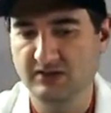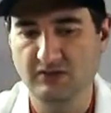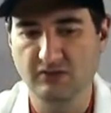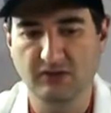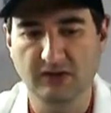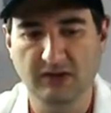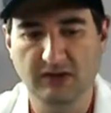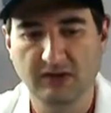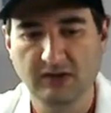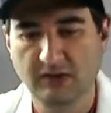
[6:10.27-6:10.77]

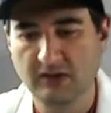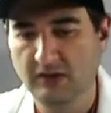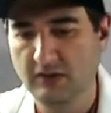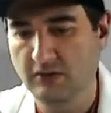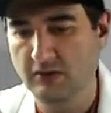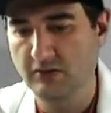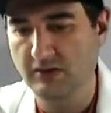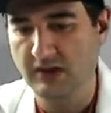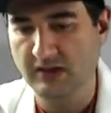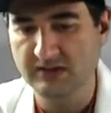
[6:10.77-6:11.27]
to it.
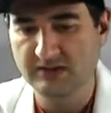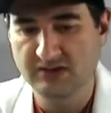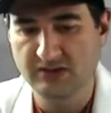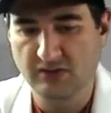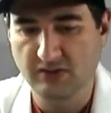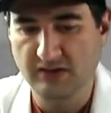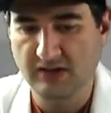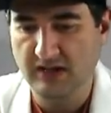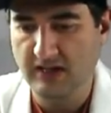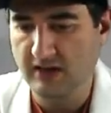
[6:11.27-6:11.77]
Okay,
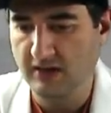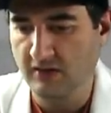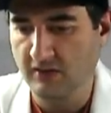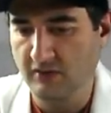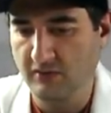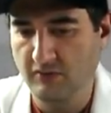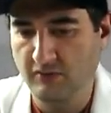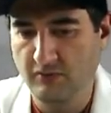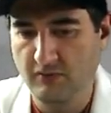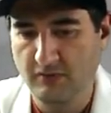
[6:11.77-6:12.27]
so
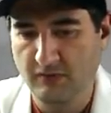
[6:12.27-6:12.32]
now,